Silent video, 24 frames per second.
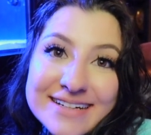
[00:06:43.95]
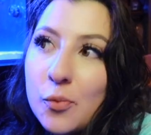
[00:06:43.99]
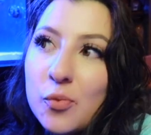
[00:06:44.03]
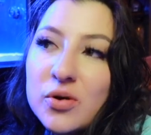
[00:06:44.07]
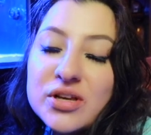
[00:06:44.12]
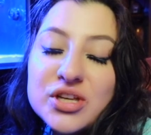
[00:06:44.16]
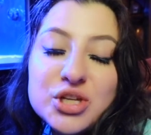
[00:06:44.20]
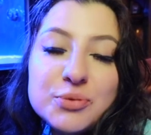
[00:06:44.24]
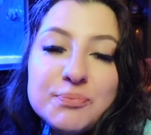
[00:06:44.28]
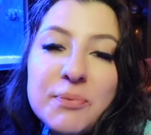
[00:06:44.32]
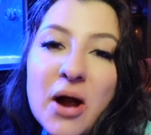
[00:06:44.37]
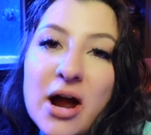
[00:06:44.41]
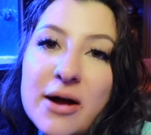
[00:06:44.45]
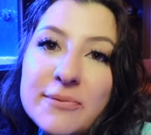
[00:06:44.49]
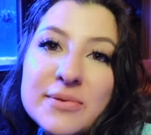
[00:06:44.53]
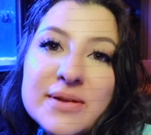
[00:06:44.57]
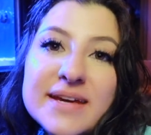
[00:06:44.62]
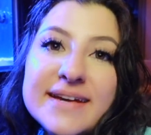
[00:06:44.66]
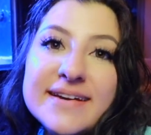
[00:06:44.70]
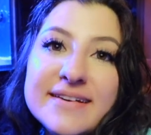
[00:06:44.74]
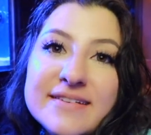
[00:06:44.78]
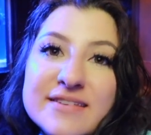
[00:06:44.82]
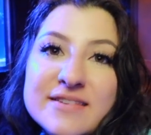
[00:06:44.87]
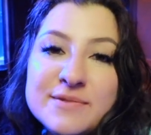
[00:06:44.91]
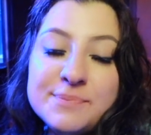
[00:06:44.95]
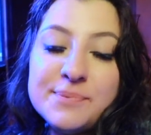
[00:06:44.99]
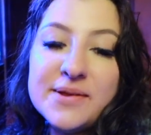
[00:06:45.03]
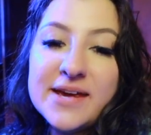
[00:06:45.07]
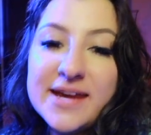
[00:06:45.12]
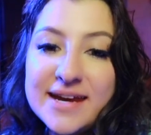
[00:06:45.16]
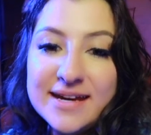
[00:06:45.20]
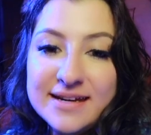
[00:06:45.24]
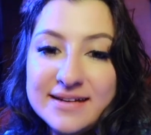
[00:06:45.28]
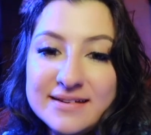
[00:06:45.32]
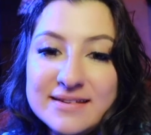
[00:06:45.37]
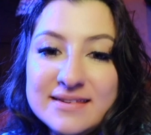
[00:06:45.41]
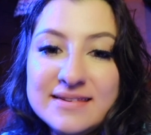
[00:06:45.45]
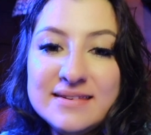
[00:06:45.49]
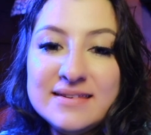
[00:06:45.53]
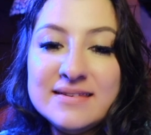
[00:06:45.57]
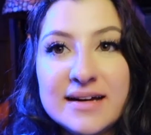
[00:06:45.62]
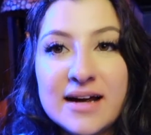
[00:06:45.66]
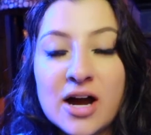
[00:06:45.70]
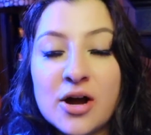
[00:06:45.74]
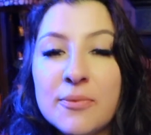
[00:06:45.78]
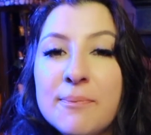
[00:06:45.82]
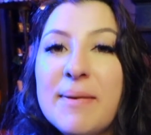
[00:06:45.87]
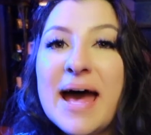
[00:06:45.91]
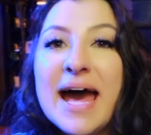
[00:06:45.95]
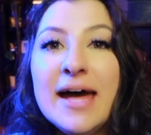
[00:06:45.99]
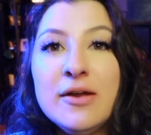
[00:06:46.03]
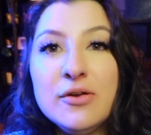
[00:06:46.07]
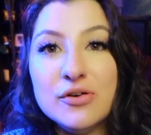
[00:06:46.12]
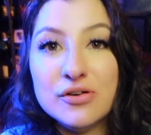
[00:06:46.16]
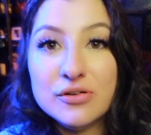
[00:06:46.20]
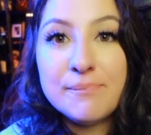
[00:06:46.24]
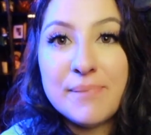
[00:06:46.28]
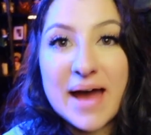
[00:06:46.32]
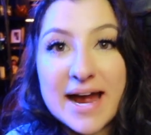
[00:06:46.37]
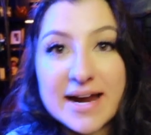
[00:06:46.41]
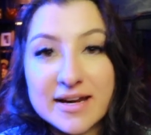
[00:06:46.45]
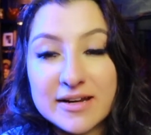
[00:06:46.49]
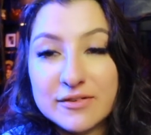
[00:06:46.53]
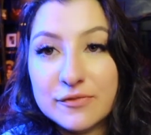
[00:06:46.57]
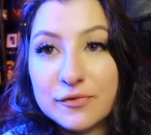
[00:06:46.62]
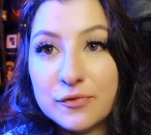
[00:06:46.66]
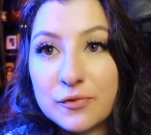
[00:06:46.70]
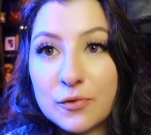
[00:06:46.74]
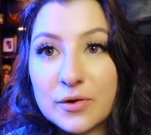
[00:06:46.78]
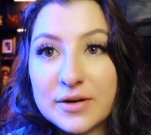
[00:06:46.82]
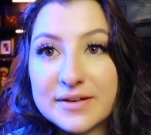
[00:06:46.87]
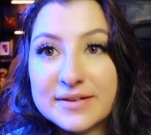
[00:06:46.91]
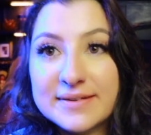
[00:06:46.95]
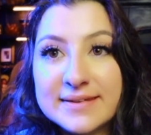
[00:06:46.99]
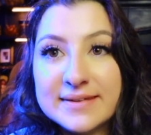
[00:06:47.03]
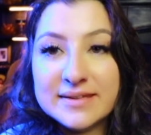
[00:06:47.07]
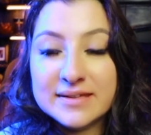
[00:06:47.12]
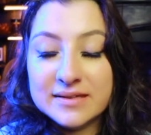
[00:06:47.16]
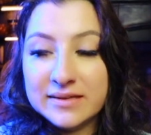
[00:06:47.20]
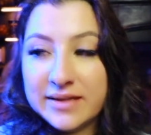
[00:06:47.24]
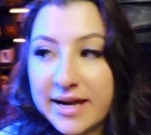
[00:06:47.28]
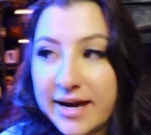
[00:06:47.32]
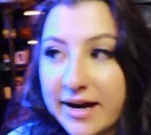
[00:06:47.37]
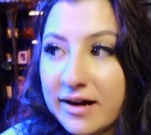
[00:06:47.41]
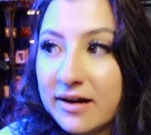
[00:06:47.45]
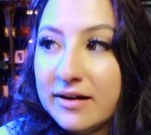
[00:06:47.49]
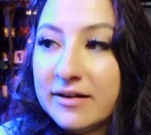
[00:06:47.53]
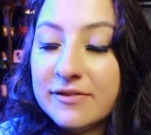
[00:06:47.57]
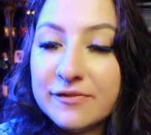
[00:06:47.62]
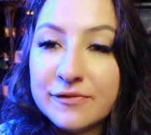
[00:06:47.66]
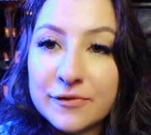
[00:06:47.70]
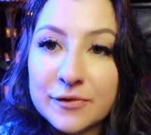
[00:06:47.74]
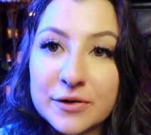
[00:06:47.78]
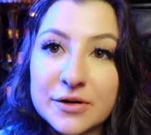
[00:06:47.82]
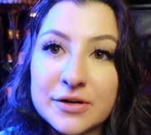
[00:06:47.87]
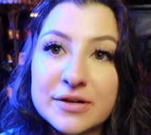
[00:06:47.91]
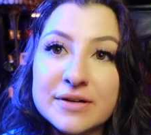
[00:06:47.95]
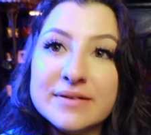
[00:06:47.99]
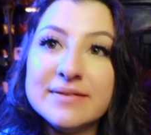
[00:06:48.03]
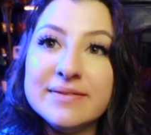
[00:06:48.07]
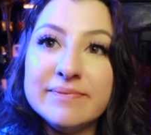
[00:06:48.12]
which probably explains our battle back and forth there for